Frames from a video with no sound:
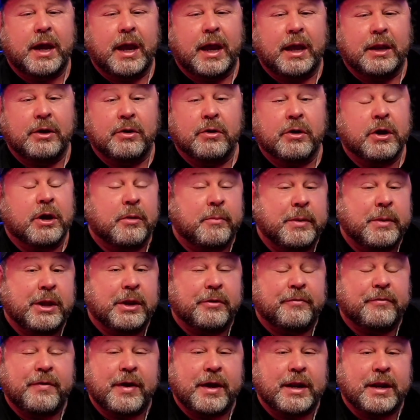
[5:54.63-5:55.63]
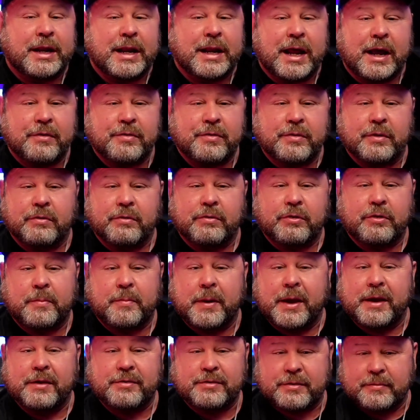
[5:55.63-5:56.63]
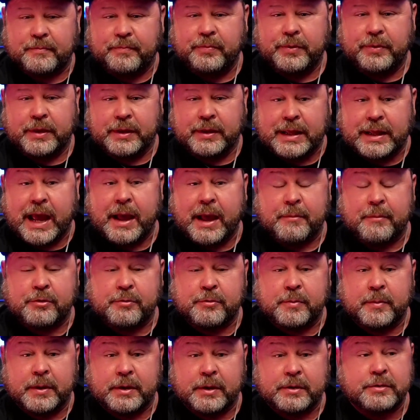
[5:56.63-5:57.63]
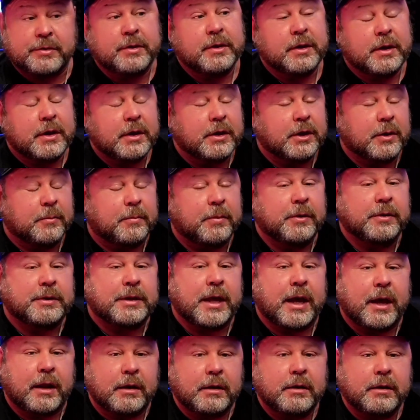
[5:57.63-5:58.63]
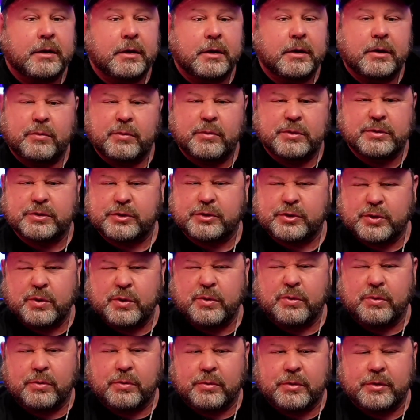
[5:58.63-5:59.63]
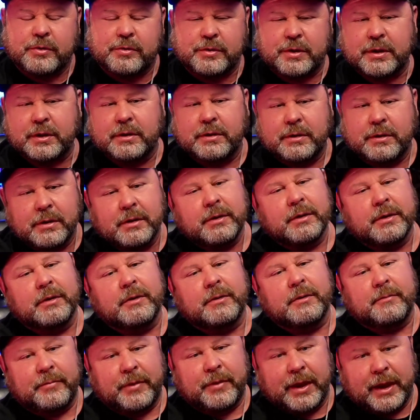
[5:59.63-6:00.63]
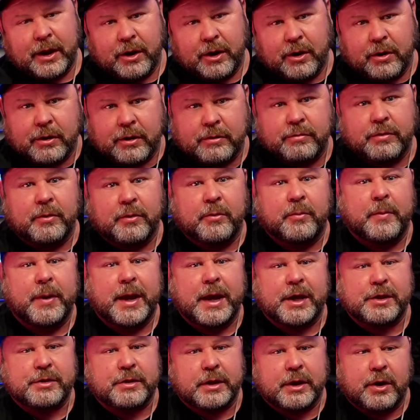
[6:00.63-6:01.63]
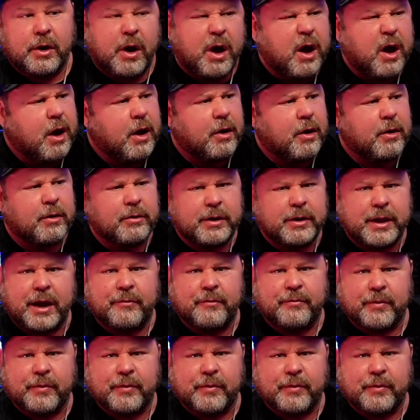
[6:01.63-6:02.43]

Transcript: And you're going to be able to find a nice little space in the Atmos mix to put that, which is cool, because then they hear their mix and they go, oh yeah, I